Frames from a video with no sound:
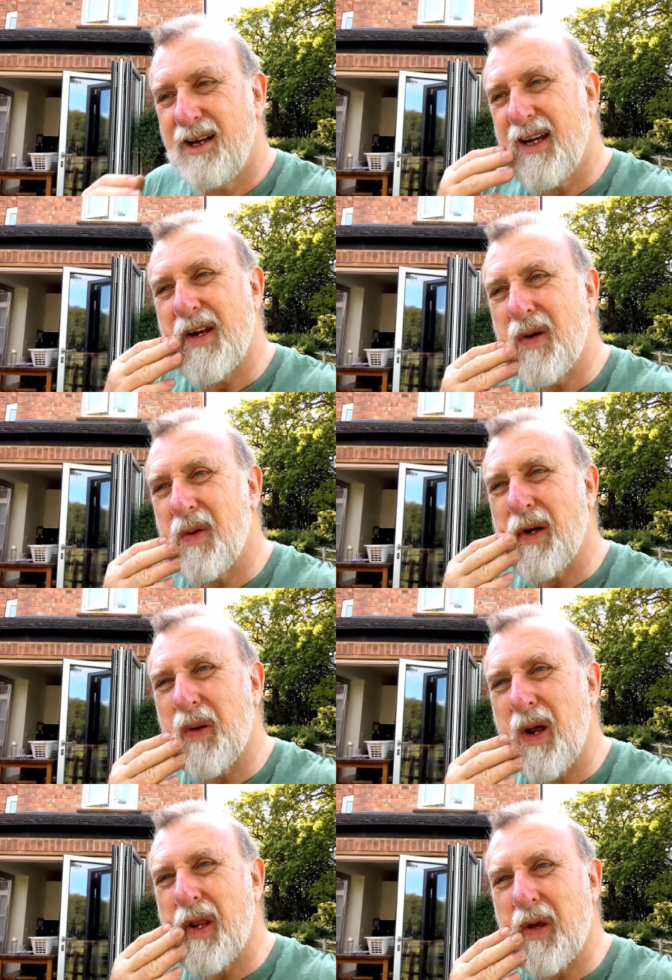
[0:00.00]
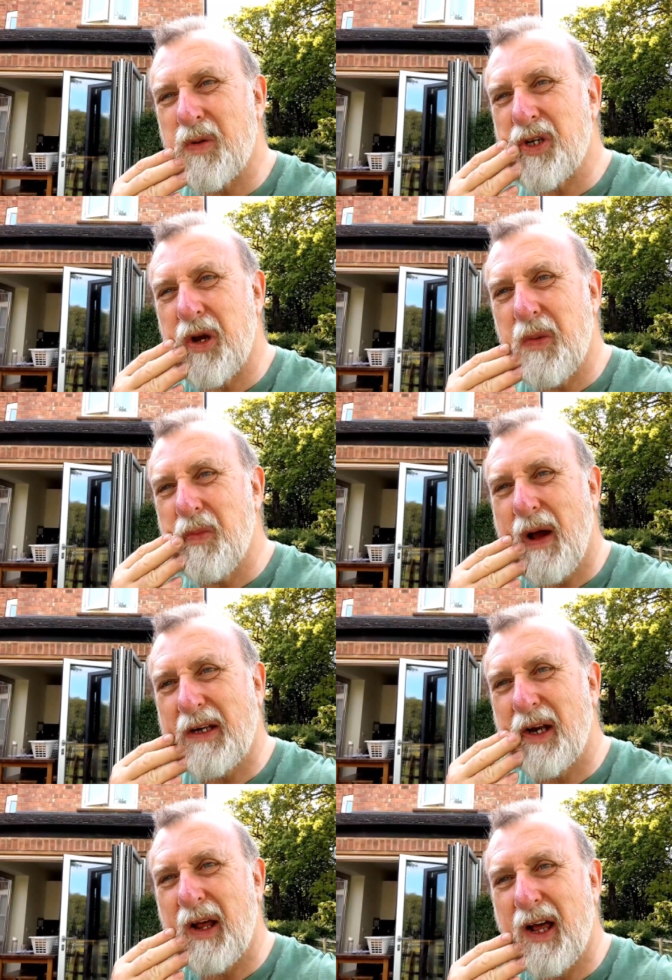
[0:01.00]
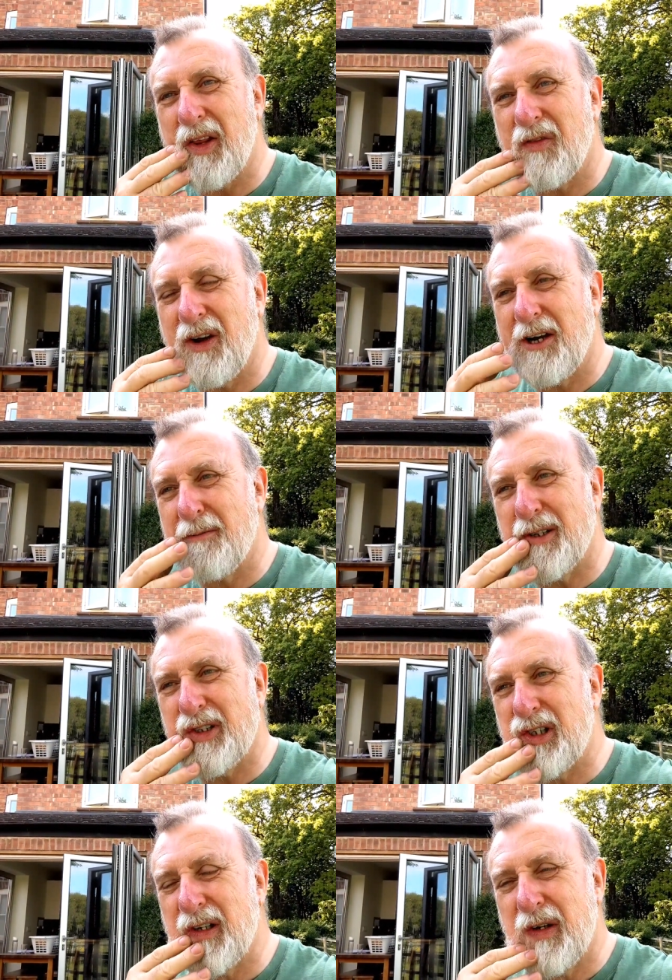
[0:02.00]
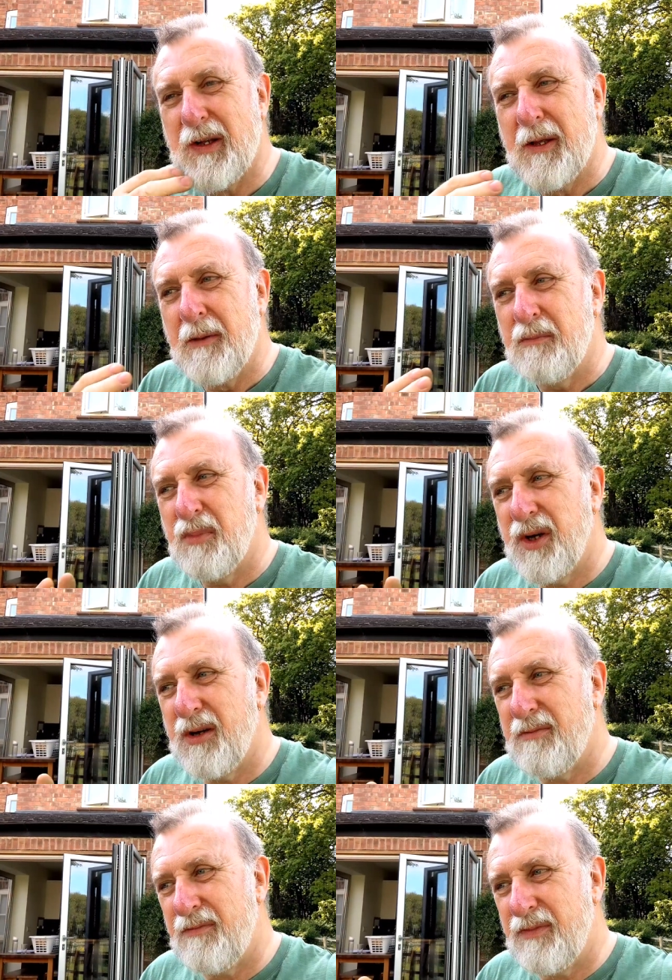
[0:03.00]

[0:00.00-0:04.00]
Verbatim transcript: I don't know, I don't like that term mental health very much, but